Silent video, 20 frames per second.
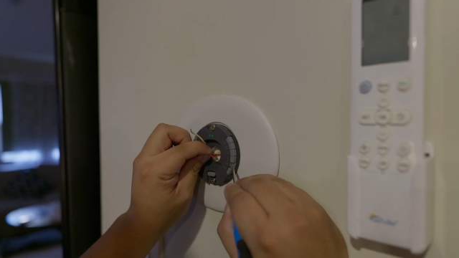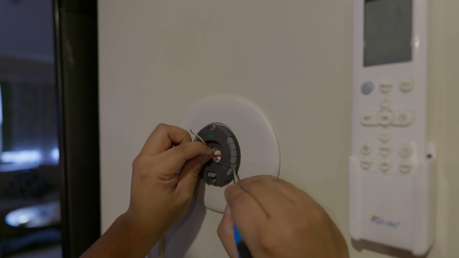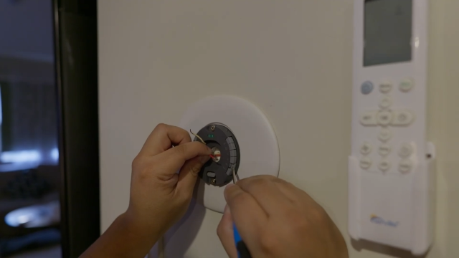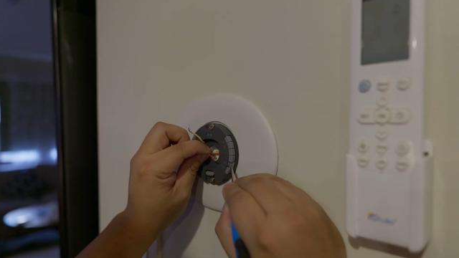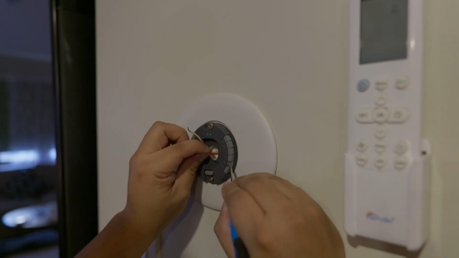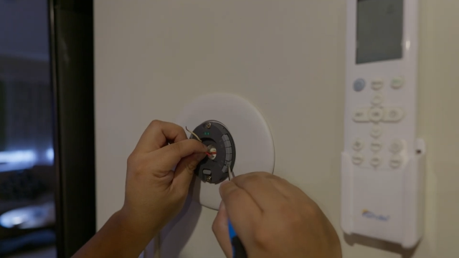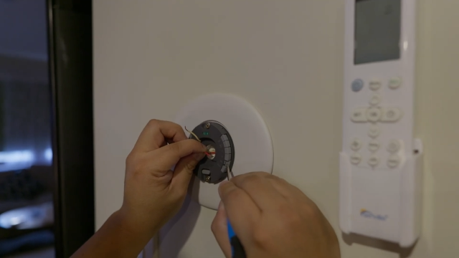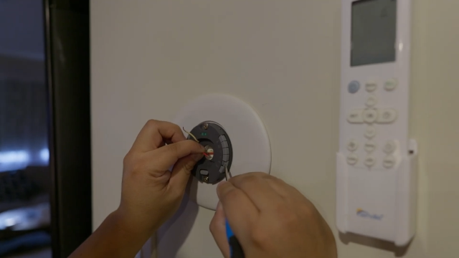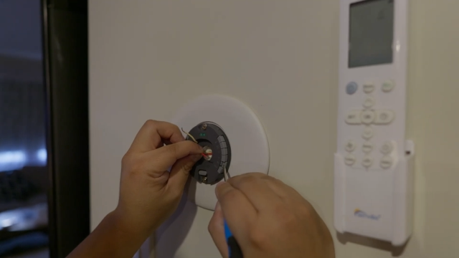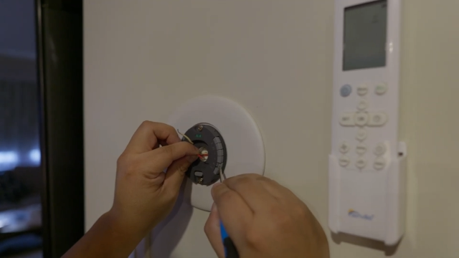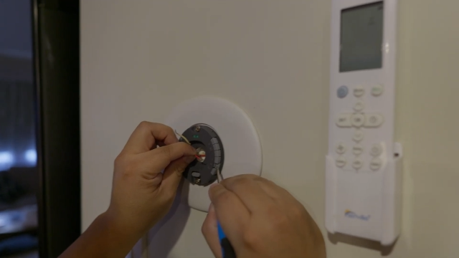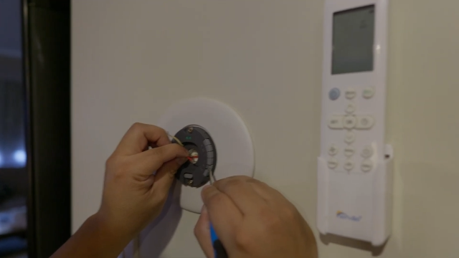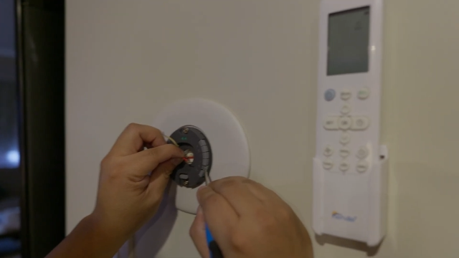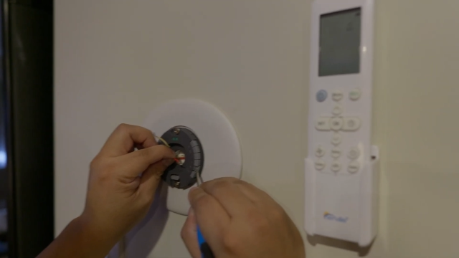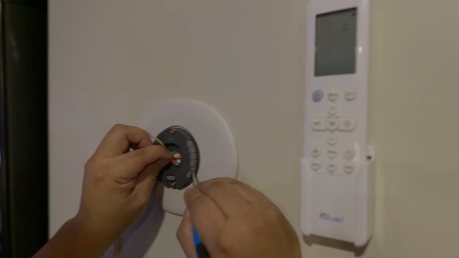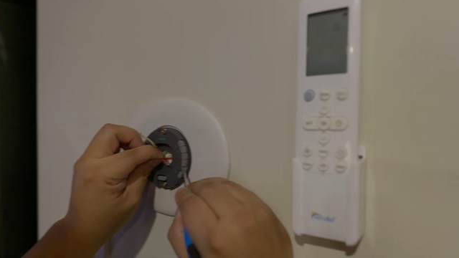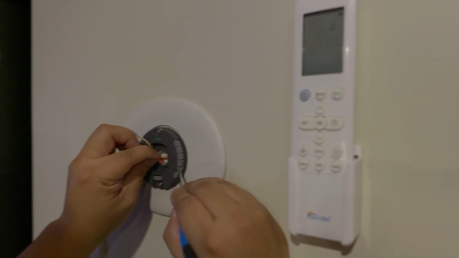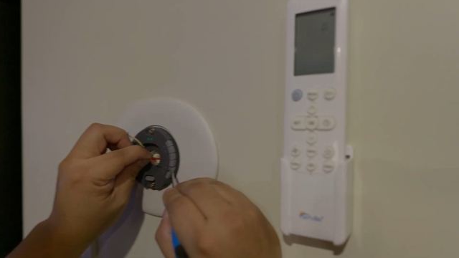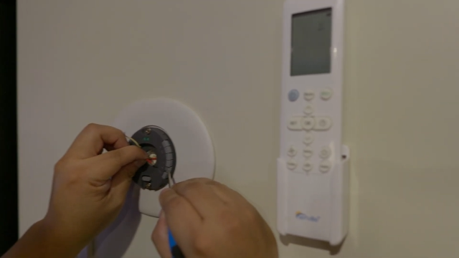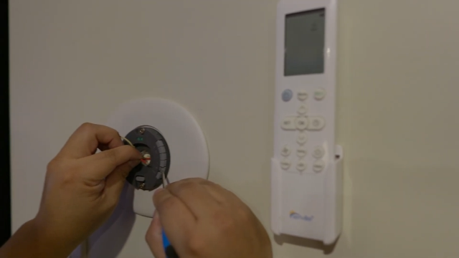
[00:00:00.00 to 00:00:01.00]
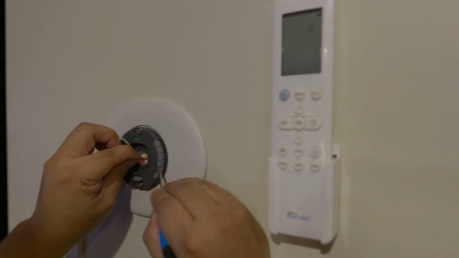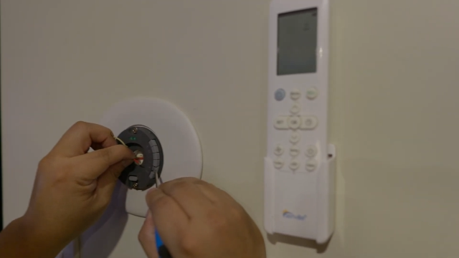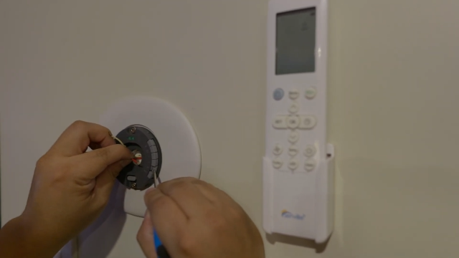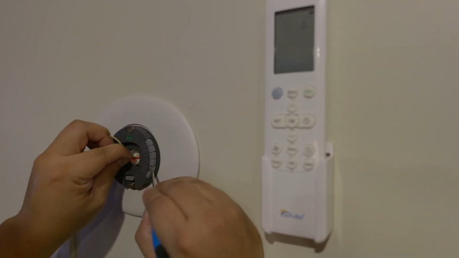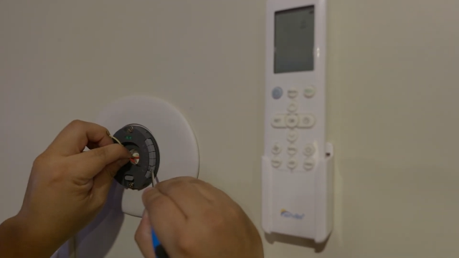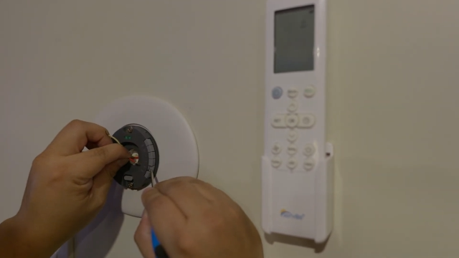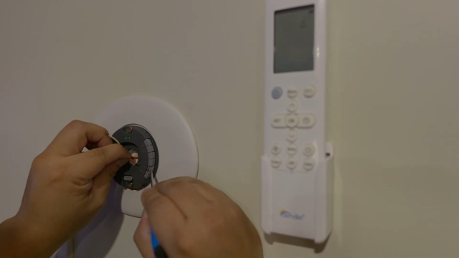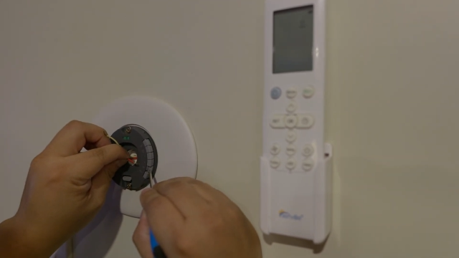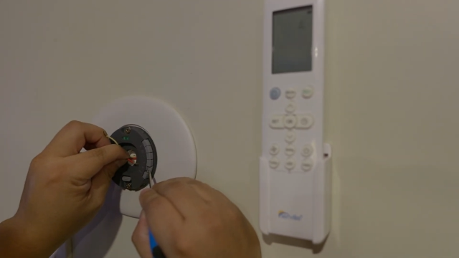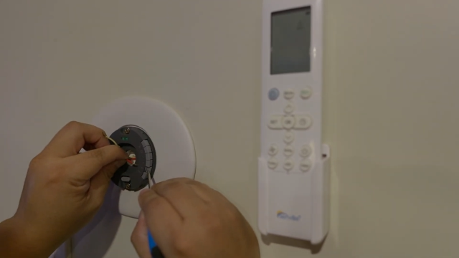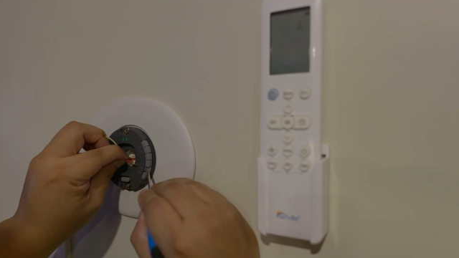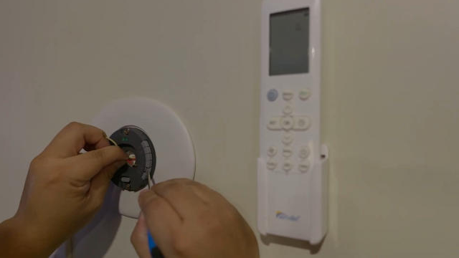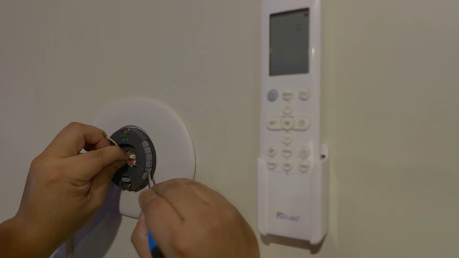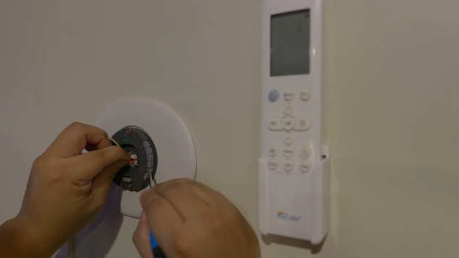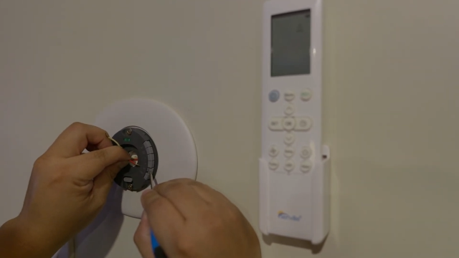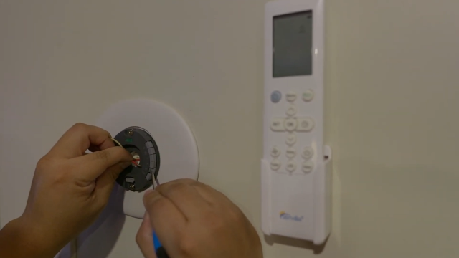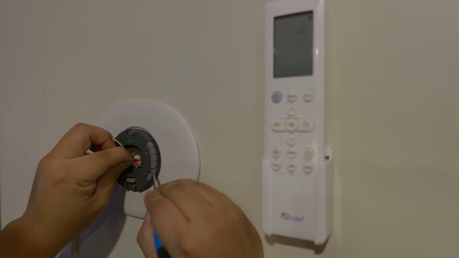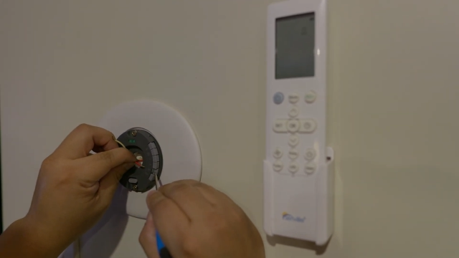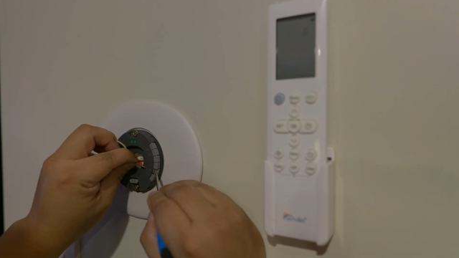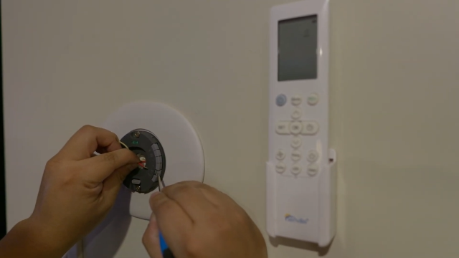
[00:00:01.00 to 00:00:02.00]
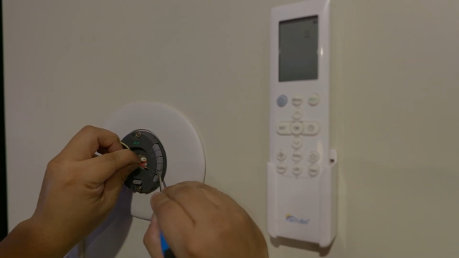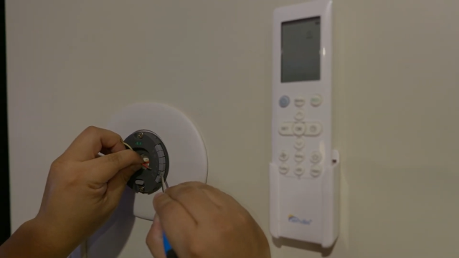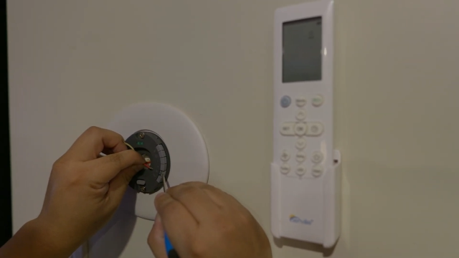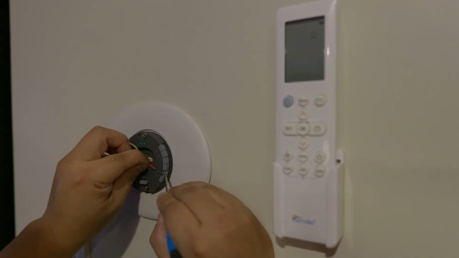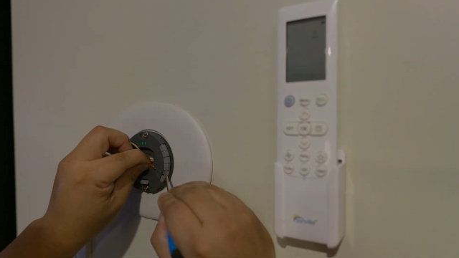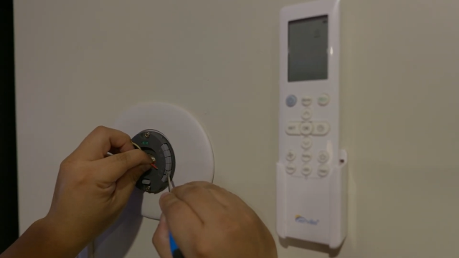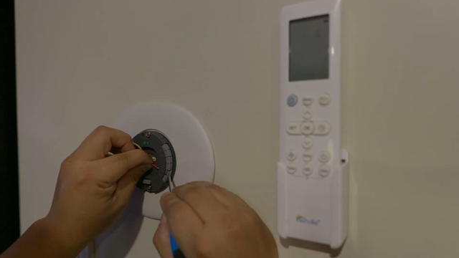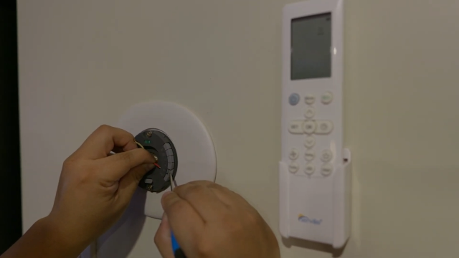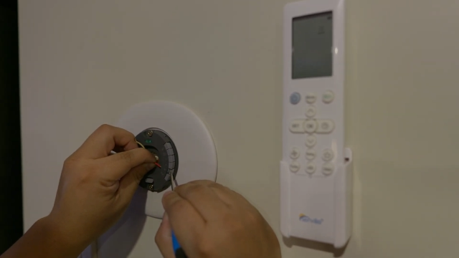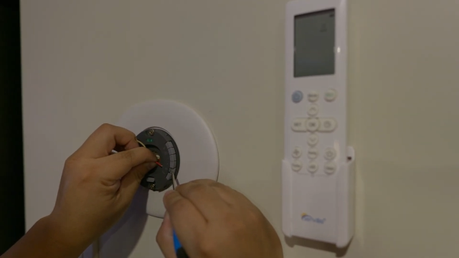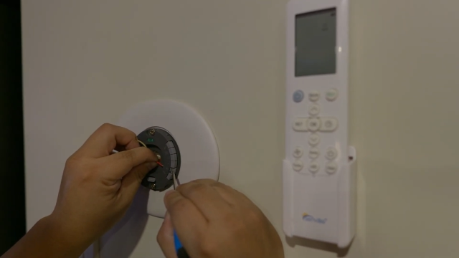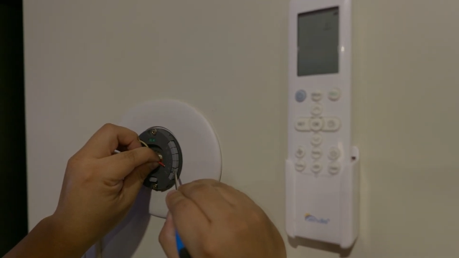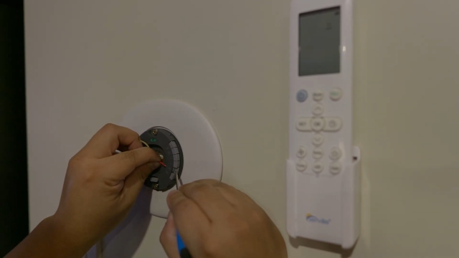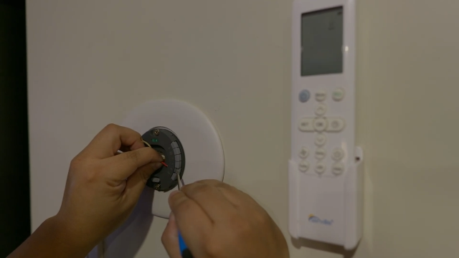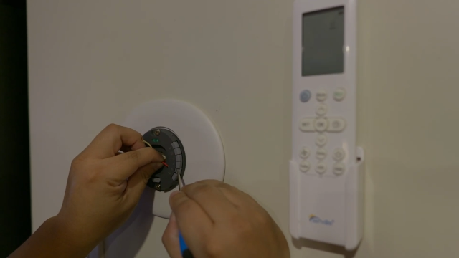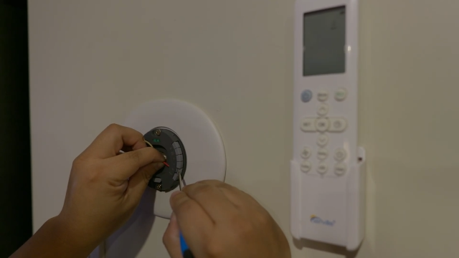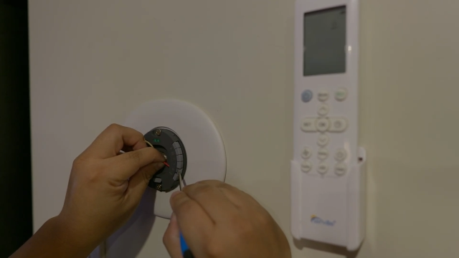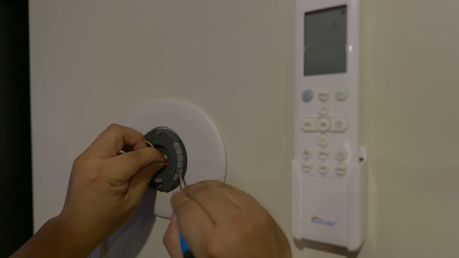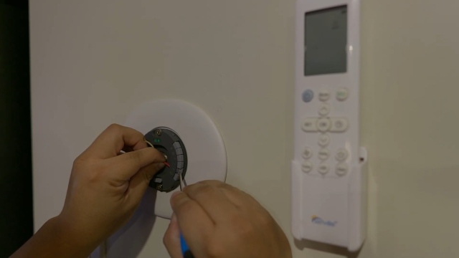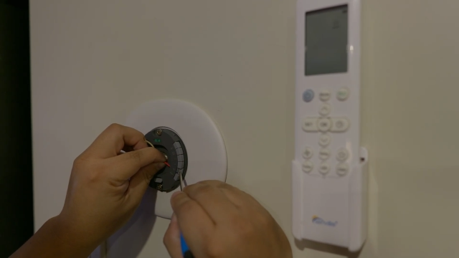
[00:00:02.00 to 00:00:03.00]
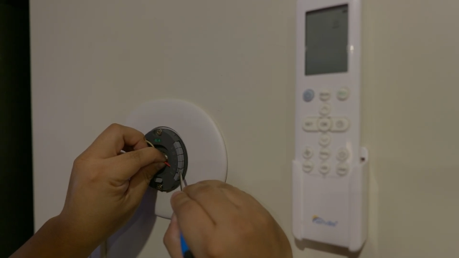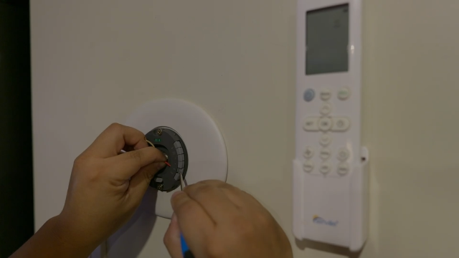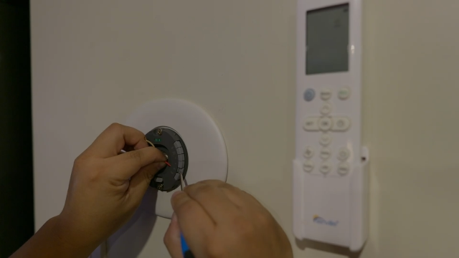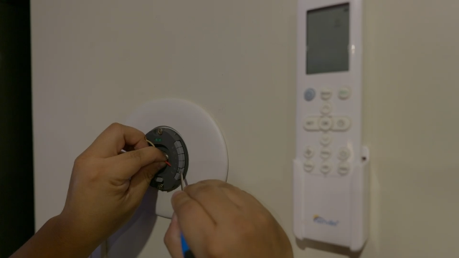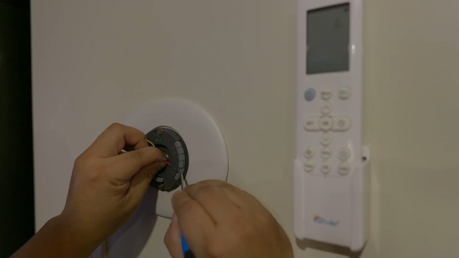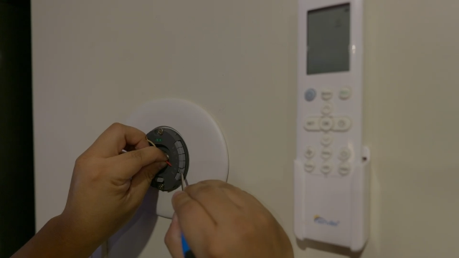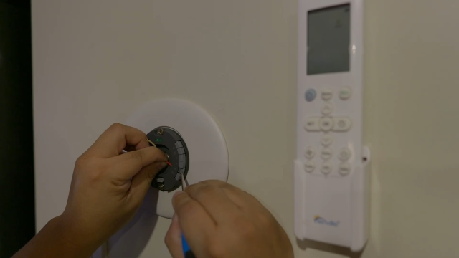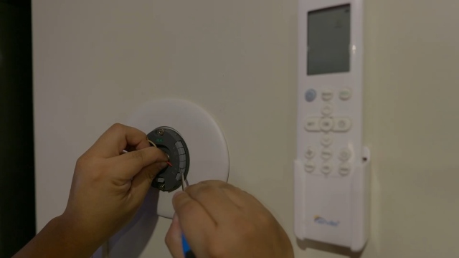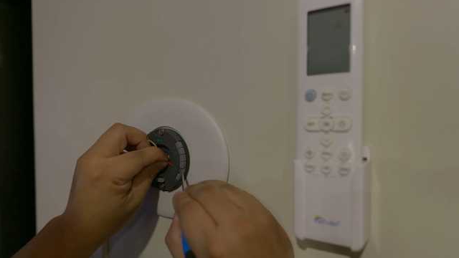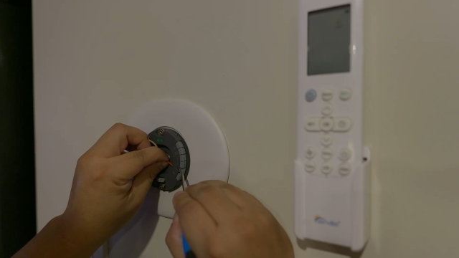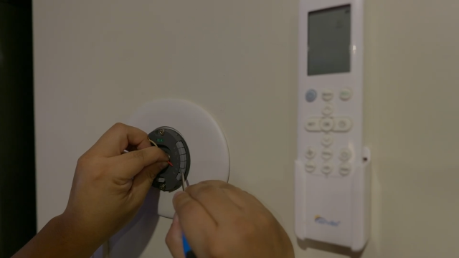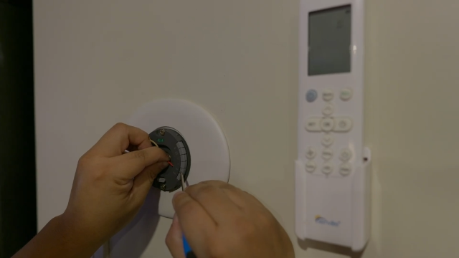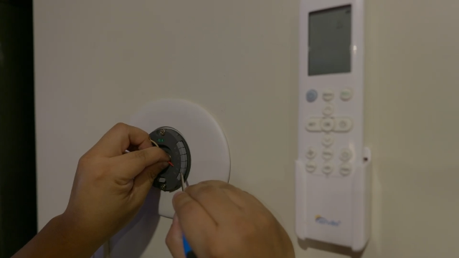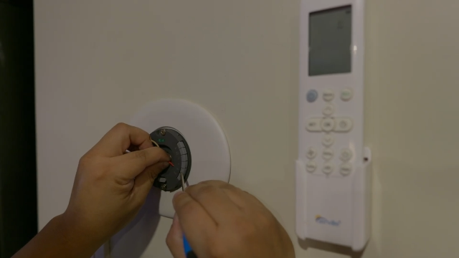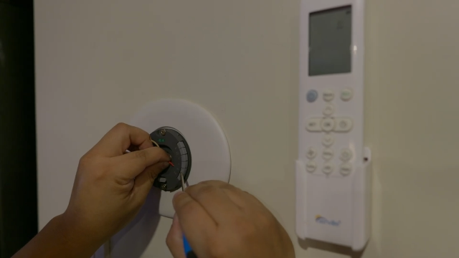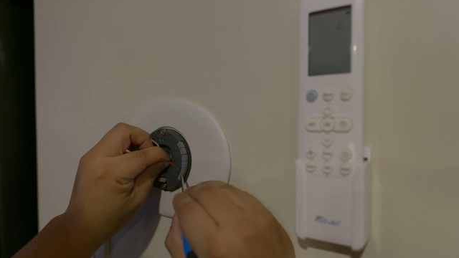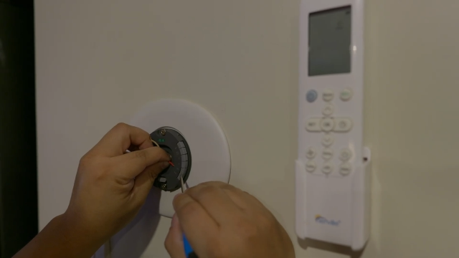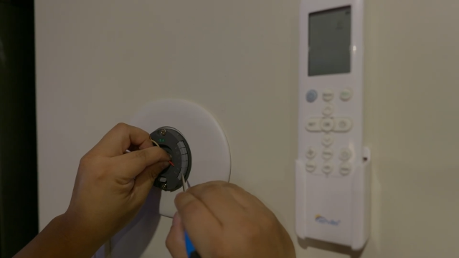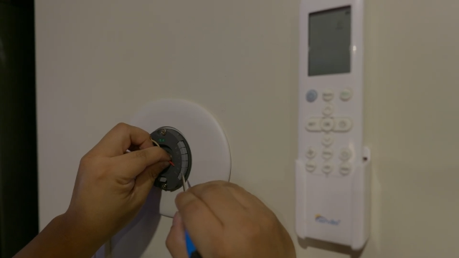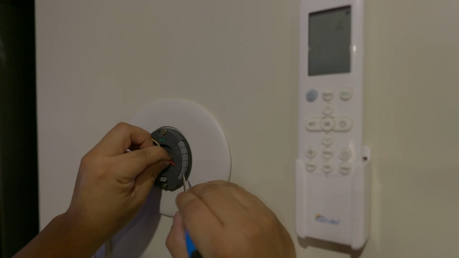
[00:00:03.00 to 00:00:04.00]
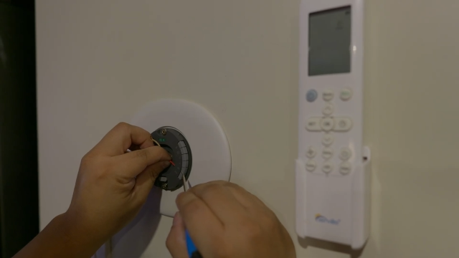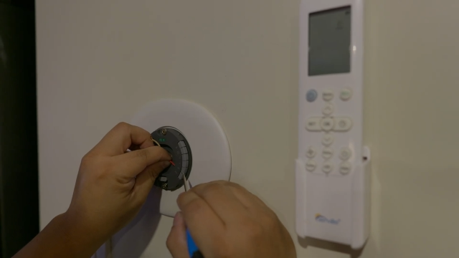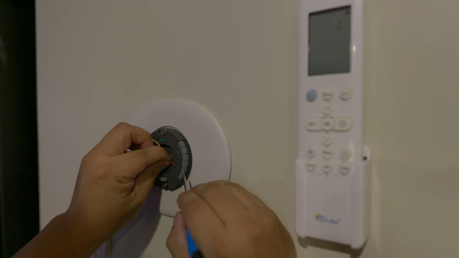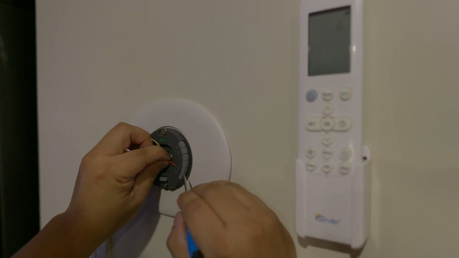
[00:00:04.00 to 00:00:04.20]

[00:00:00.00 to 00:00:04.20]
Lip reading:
[unreadable: no face in view]